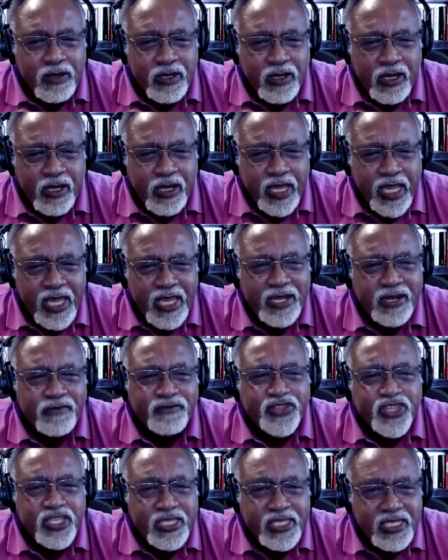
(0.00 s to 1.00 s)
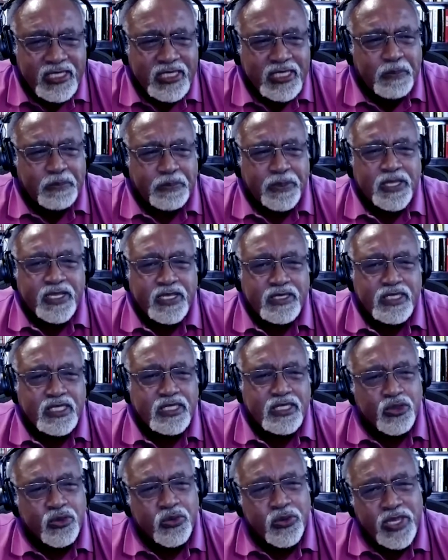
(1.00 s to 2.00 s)
head of the disciplines
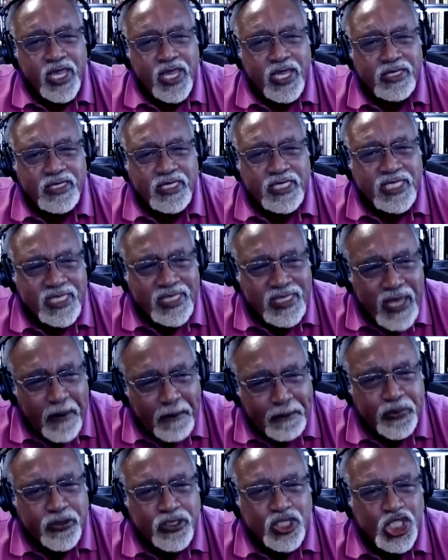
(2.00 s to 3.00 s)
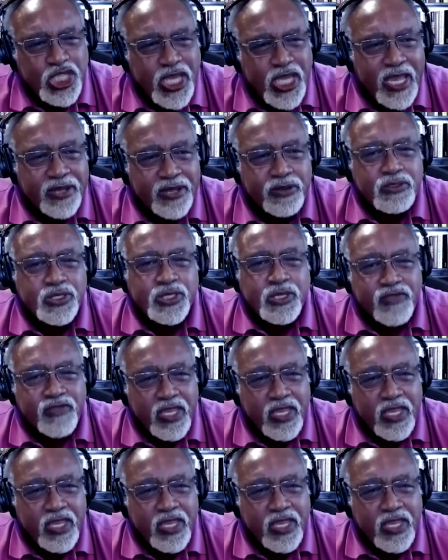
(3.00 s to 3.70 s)
to create separate channels of